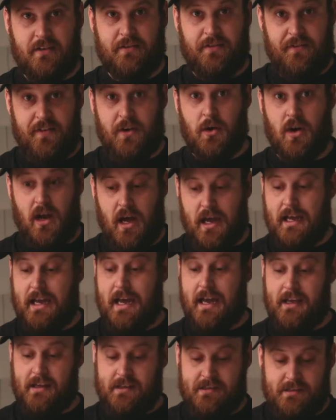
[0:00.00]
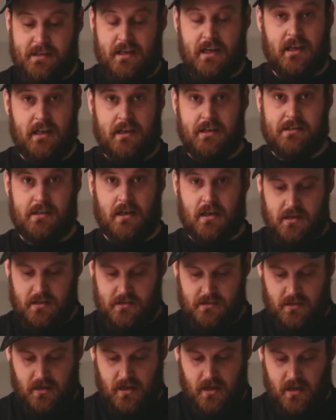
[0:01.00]
feel like a sticky
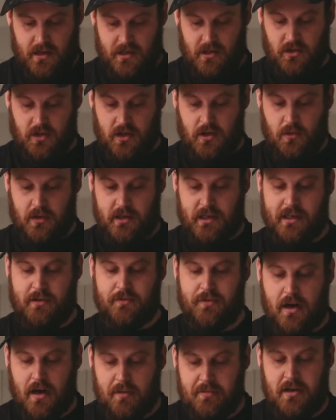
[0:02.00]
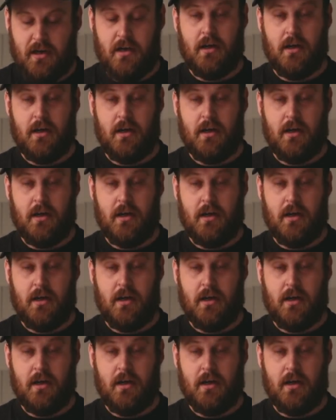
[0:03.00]
disaster and you're gonna wanna give up.